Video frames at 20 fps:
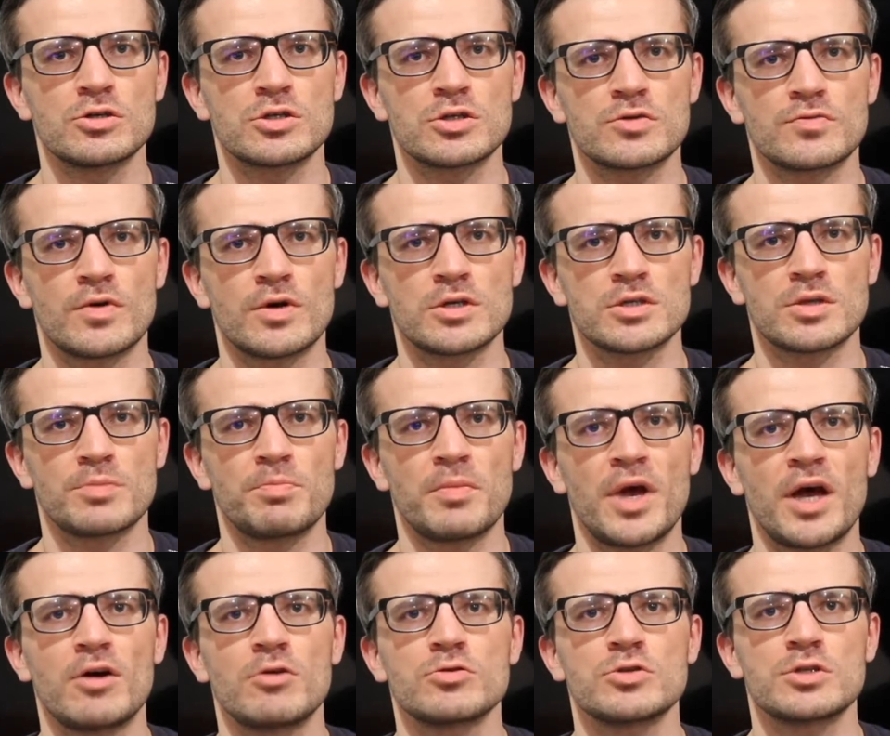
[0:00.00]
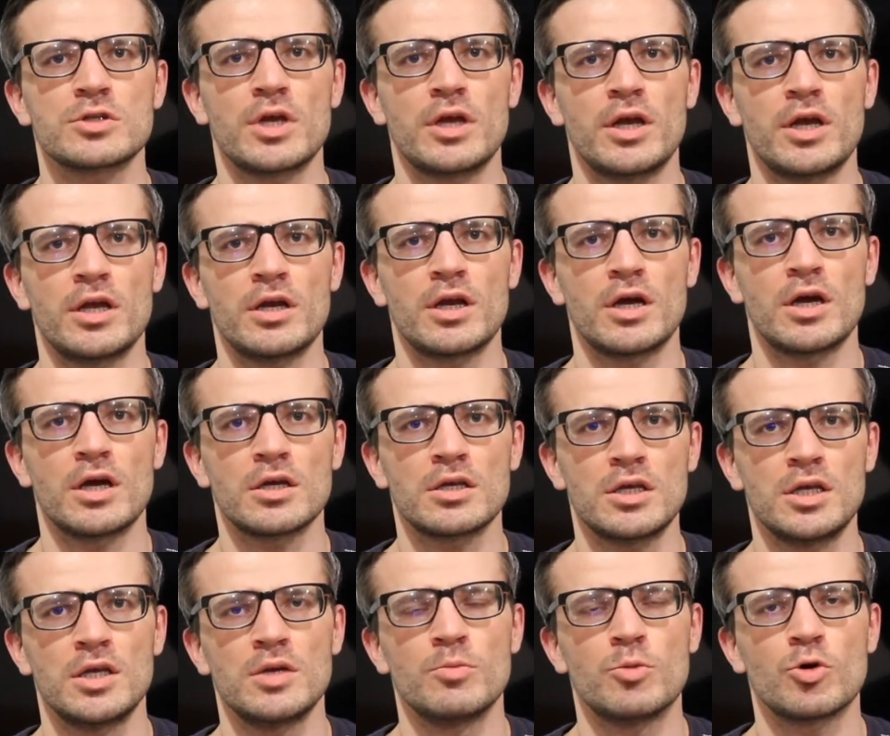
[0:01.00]
as far as a mouse and a
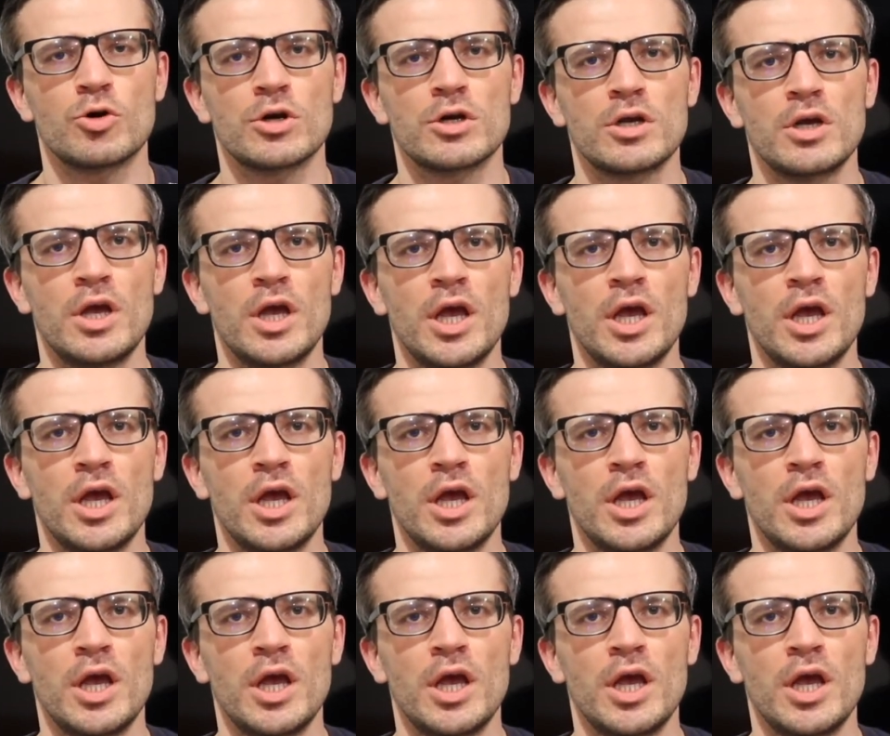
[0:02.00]
keyboard,